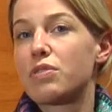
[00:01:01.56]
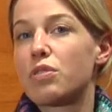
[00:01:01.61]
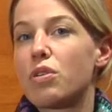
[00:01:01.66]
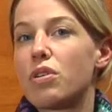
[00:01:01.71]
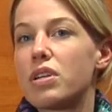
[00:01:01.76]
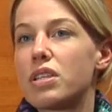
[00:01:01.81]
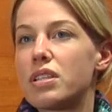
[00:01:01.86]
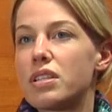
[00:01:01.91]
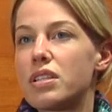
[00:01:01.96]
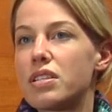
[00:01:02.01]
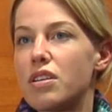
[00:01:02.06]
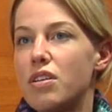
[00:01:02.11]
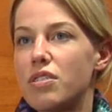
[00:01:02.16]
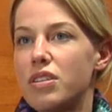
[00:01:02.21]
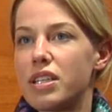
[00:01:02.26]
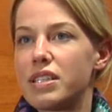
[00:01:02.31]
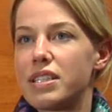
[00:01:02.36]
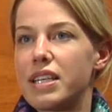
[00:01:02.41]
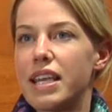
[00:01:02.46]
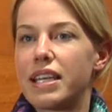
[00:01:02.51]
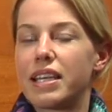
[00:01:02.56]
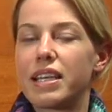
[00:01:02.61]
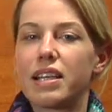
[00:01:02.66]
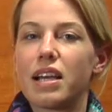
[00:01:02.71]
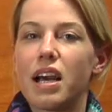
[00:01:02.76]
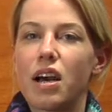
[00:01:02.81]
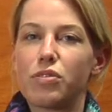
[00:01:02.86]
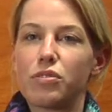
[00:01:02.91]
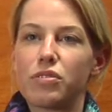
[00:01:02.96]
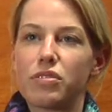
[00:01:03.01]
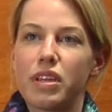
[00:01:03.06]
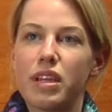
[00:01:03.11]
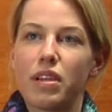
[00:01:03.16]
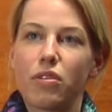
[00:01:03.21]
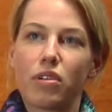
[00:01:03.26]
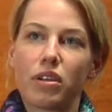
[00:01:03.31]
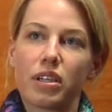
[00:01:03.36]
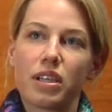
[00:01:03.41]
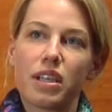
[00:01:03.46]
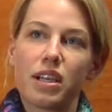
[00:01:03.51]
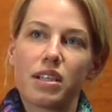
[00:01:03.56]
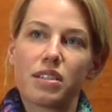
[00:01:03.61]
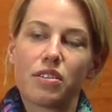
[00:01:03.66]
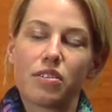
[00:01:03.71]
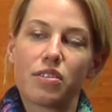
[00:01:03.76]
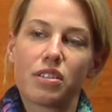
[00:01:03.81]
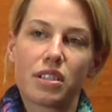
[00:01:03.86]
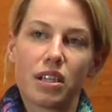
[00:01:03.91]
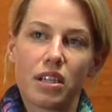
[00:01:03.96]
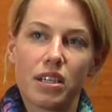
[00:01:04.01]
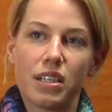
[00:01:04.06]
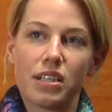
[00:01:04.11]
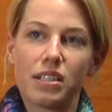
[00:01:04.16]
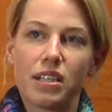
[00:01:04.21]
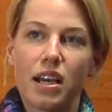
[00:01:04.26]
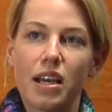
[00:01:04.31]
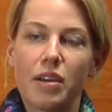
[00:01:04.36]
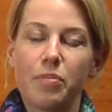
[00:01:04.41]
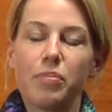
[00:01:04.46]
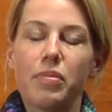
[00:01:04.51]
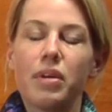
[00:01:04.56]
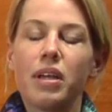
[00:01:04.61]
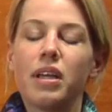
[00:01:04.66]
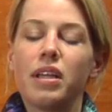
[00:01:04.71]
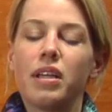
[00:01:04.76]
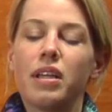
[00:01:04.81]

of courses are they taking, how do they organize their study time,